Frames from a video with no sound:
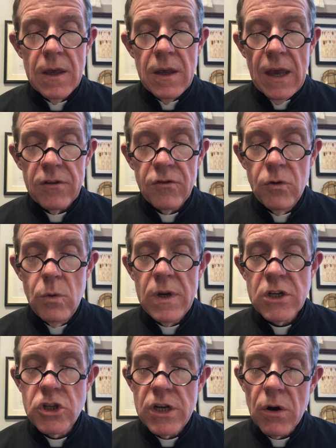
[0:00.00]
As soon
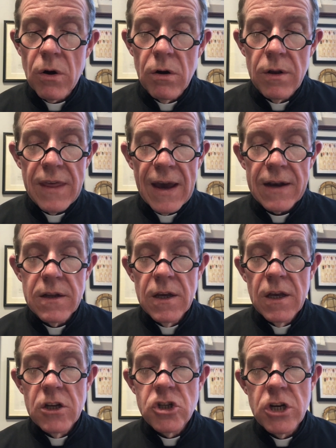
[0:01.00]
as she heard that,
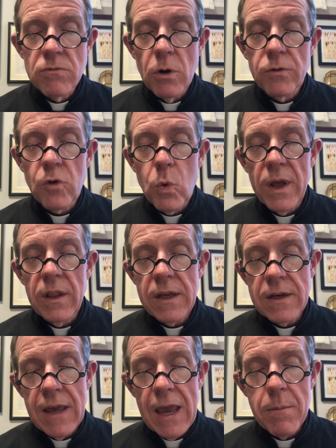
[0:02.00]
she arose quickly
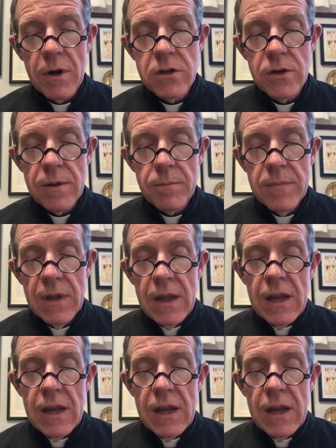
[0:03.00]
and came unto him.